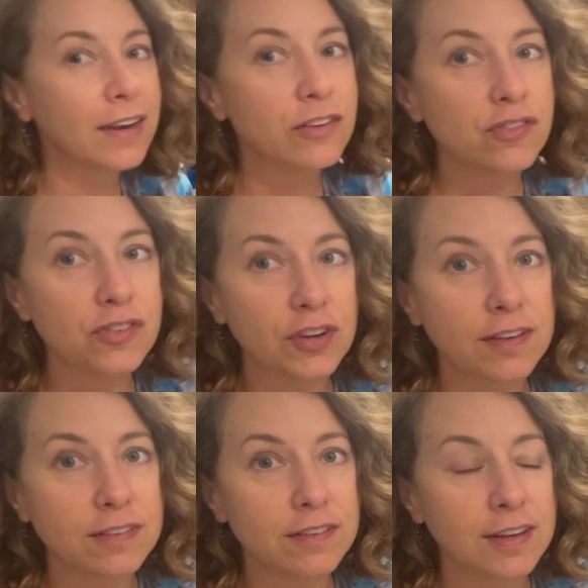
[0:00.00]
is
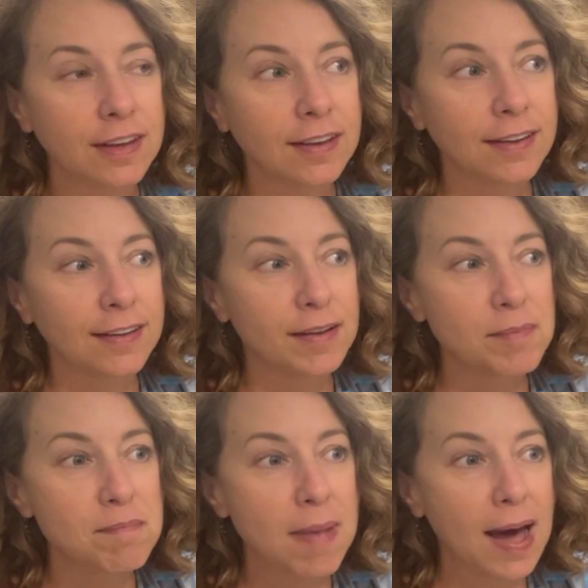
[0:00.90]
just
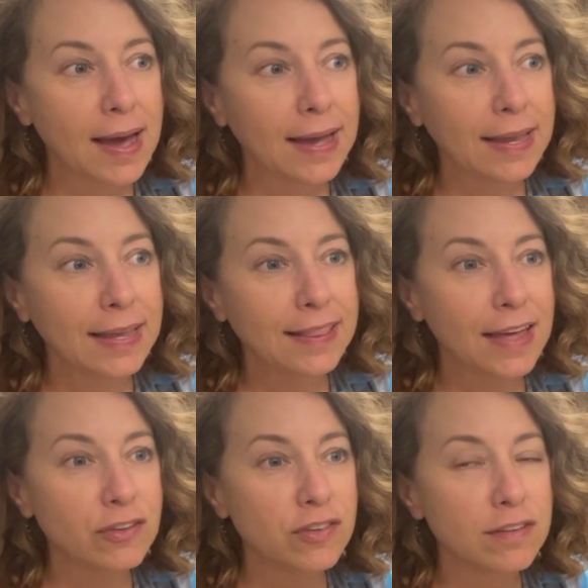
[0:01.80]

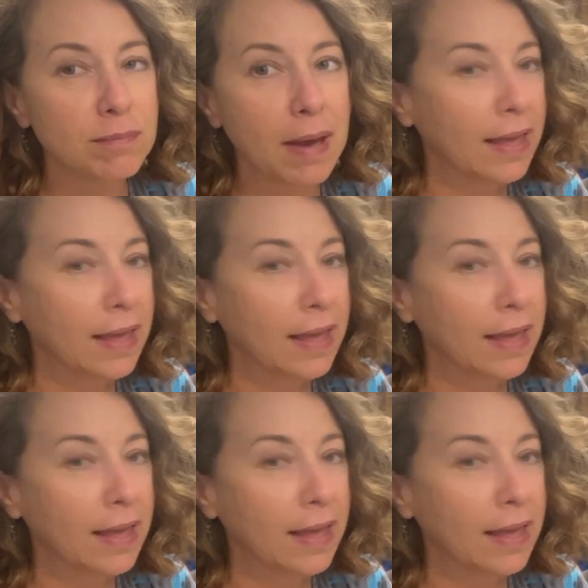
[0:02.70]
that's just my